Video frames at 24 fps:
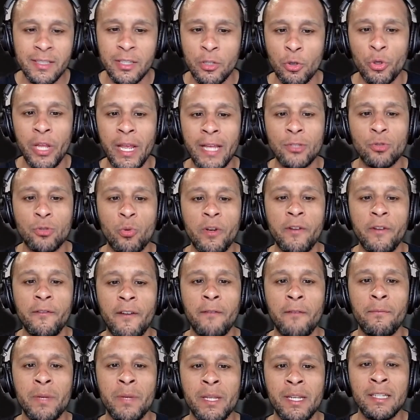He only had
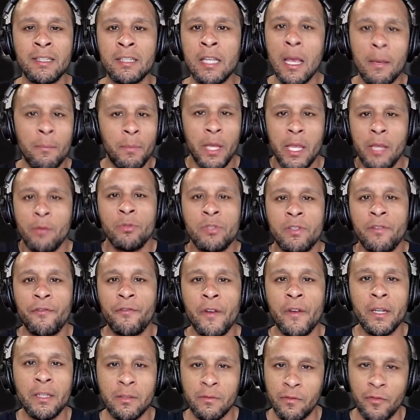25 minutes, but he was
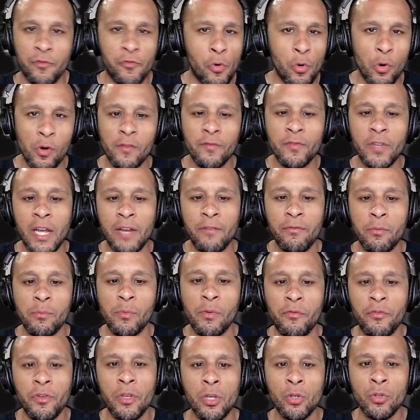effective. 4 of 9 from the
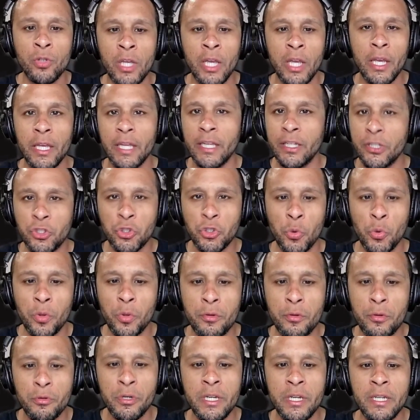field, hit 2
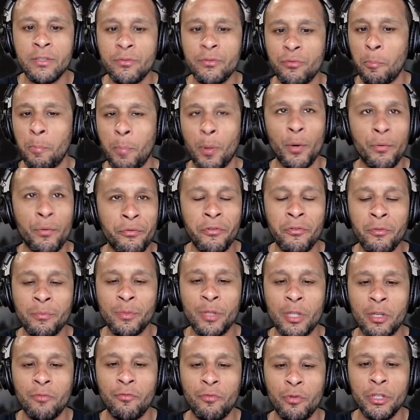threes, perfect from
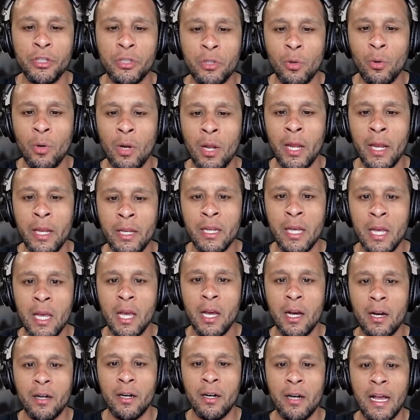the free throw line,
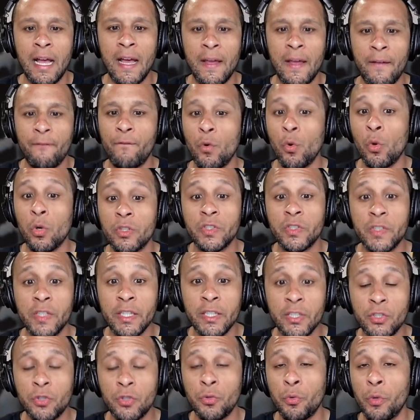had 4
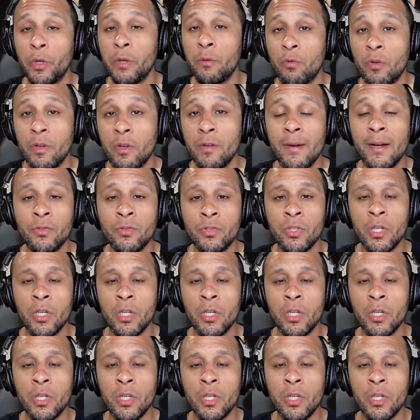assists, 3 rebounds.